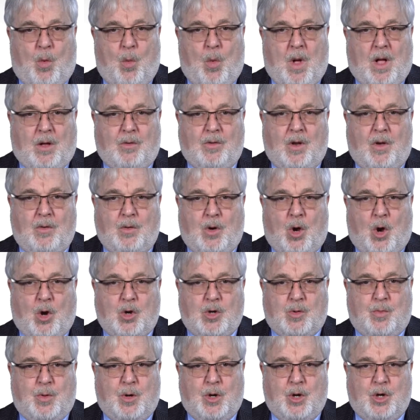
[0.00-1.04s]
of a well-known
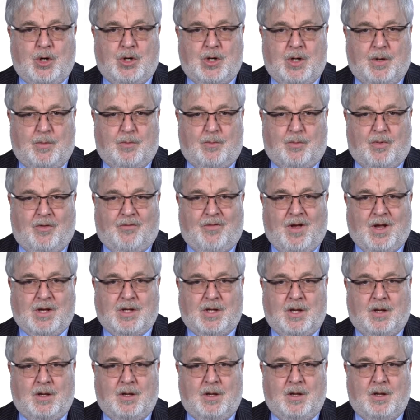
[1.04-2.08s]
entrepreneurship
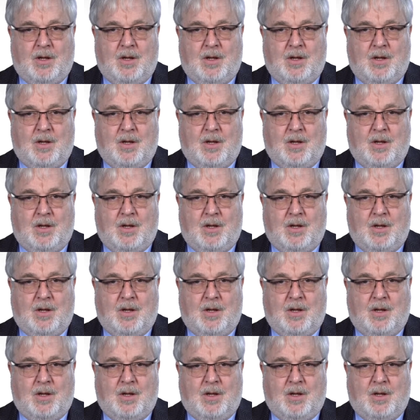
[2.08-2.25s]
professor,